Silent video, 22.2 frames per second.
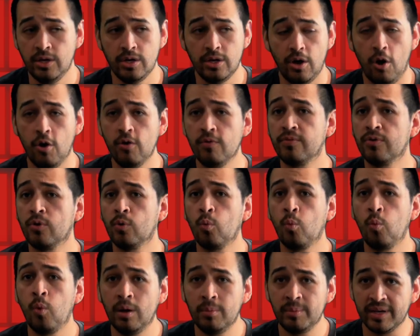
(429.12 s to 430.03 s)

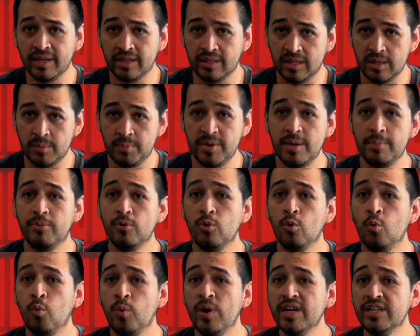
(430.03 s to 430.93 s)
Overwhelmingly,
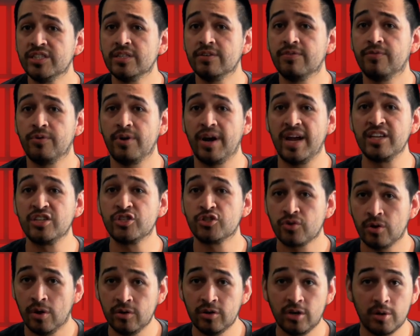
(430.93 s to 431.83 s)
people wished for a
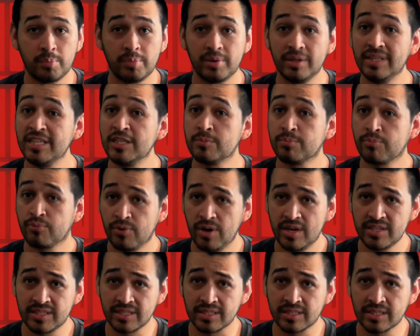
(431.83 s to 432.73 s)
stronger police
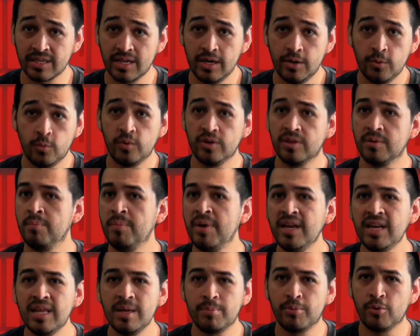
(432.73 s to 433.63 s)
presence, with
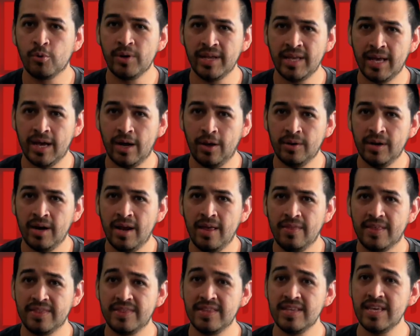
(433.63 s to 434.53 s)
many pointing out
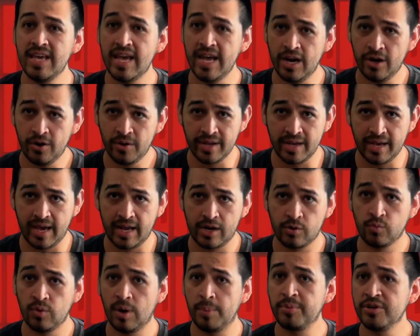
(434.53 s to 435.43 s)
that the area had a
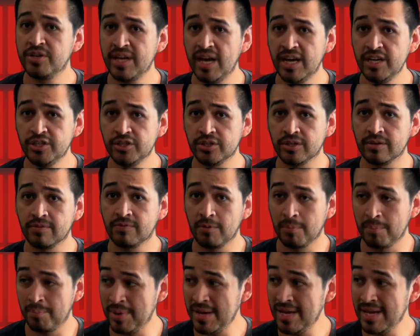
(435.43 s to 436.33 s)
reputation for
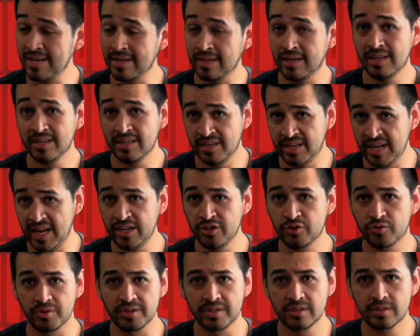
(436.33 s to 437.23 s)
being
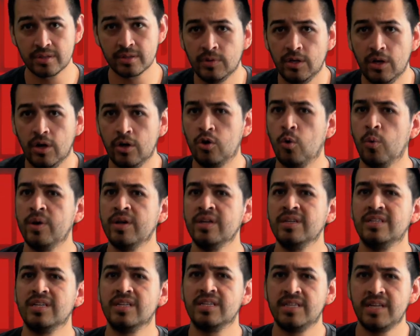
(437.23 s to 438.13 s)
dangerous.
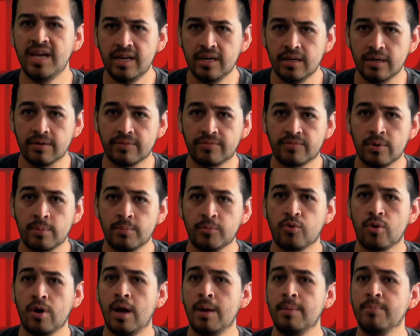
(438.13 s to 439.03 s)
According to data from
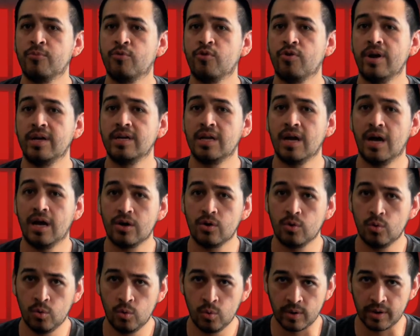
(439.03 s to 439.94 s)

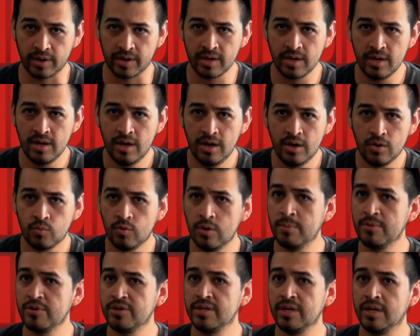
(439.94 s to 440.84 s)
crimegrade.org,
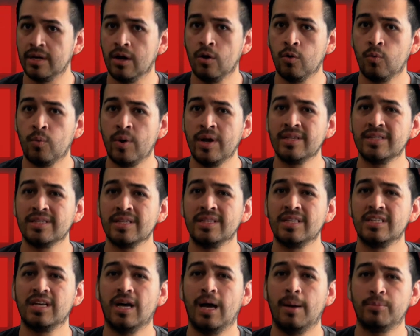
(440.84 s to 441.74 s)
Remerton ranks in
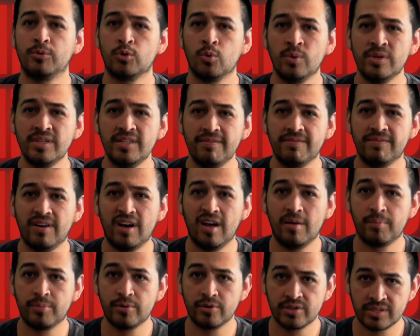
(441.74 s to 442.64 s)
the top
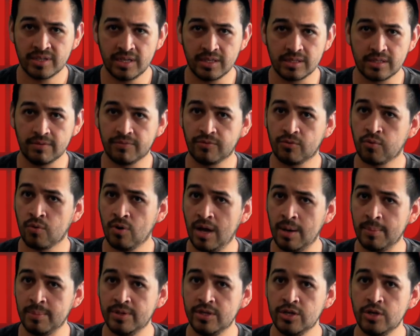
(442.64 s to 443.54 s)
25% of
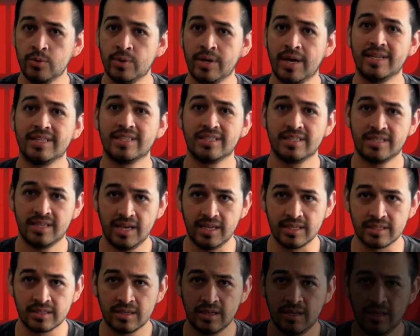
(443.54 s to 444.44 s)
crime in the United States,